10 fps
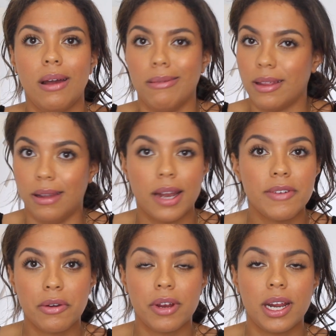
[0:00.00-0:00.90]
with a lot of
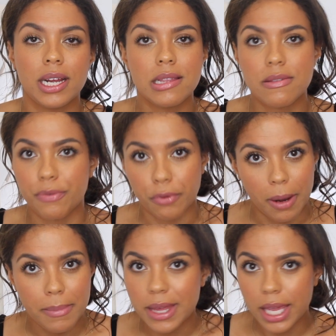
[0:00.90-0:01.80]
ingredients
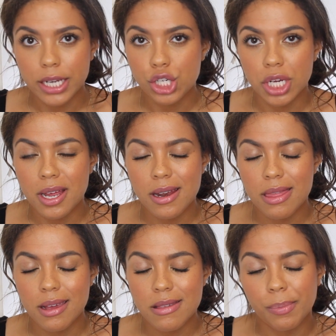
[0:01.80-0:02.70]
from the kitchen,
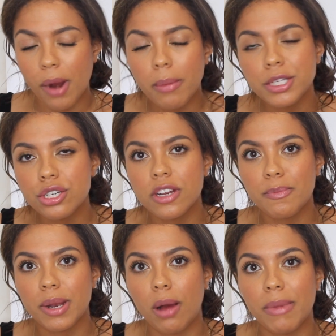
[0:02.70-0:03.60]
things that probably shouldn't
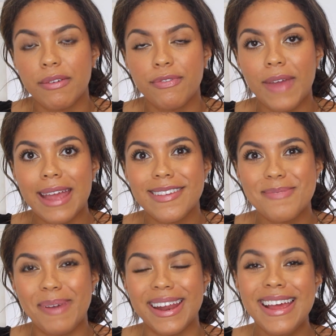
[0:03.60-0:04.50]
have been on my
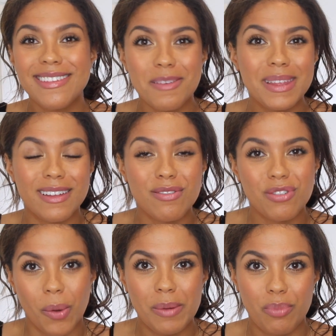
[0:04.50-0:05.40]
face, but something that's
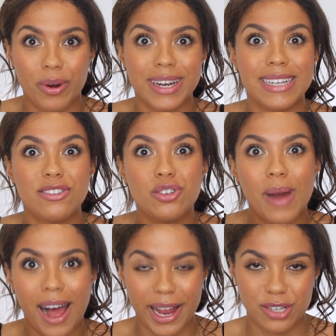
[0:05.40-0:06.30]
so important is to
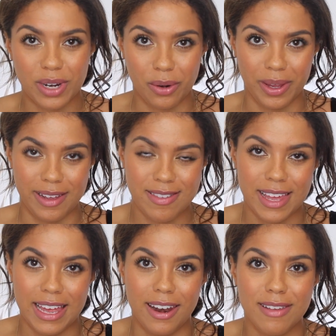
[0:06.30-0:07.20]
hydrate oily
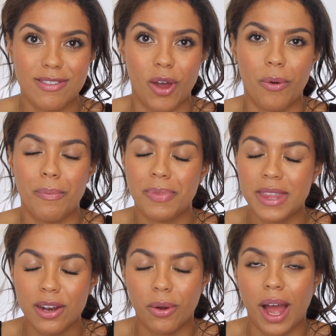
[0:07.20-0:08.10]
skin. So,
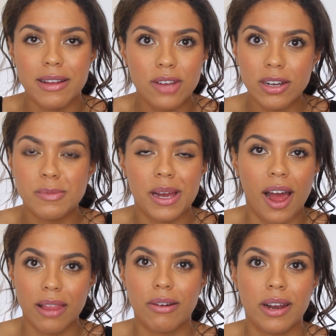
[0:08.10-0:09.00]
you know, I talked about
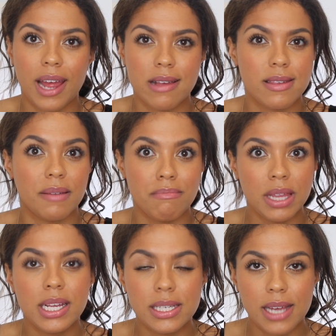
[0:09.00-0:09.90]
hyaluronic acid a
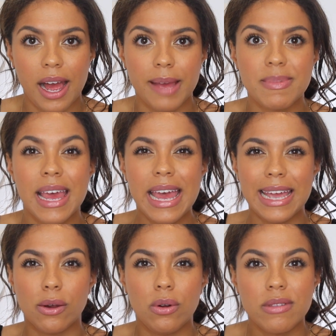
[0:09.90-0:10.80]
million times.
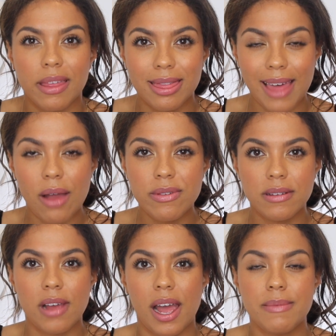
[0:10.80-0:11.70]
It holds a thousand
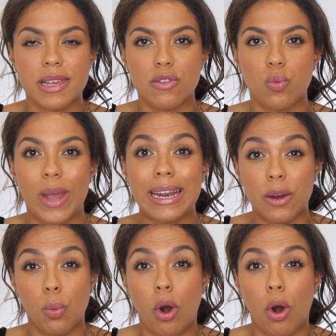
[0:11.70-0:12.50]
thousand times its weight in